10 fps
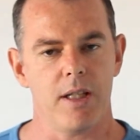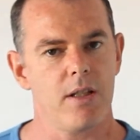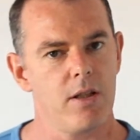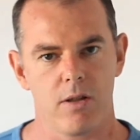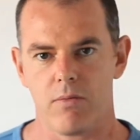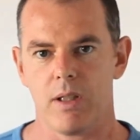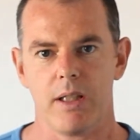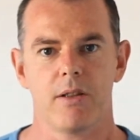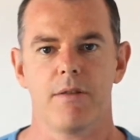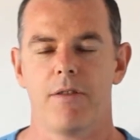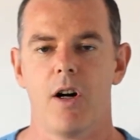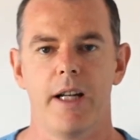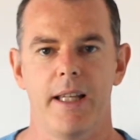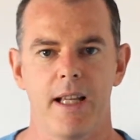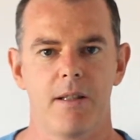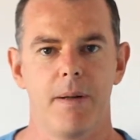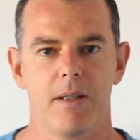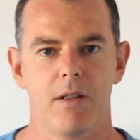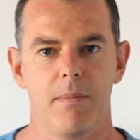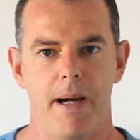This is really a defining
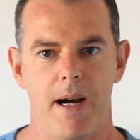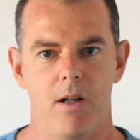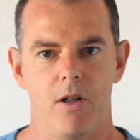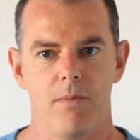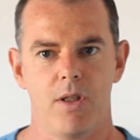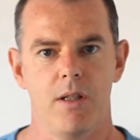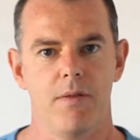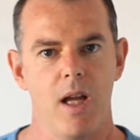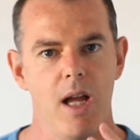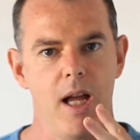aspect of the paradigm shift.